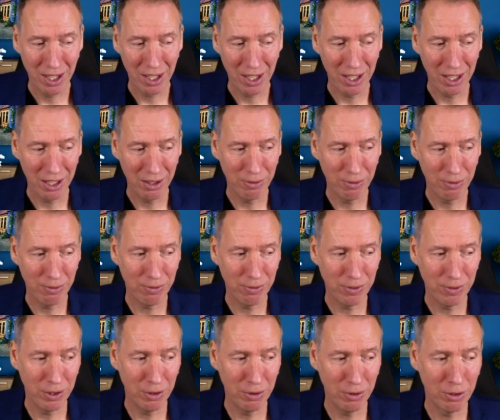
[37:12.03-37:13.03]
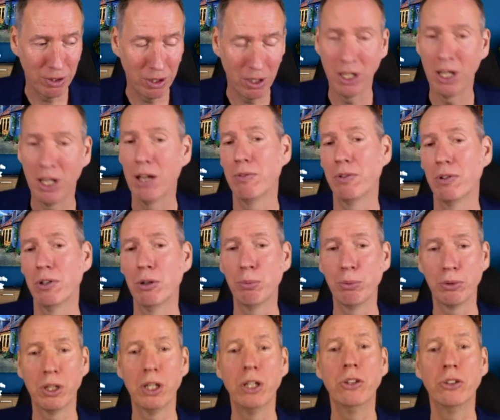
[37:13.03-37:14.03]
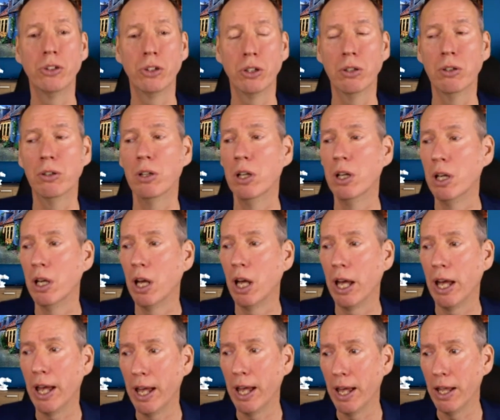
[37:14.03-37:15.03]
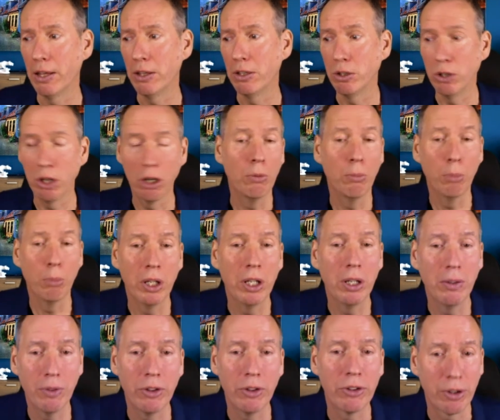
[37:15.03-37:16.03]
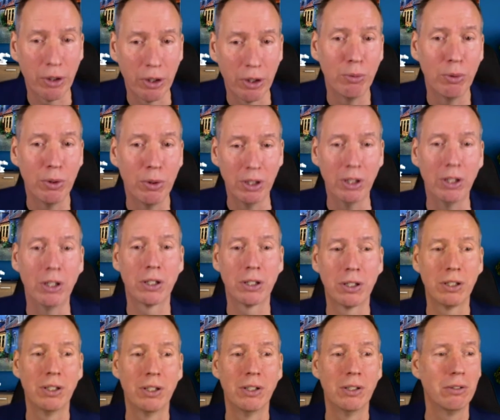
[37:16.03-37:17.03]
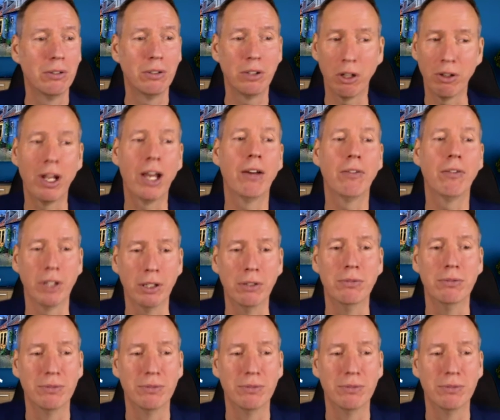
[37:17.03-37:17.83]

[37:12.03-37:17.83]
if you're going to have an operation and you don't believe it's going to work, don't have it.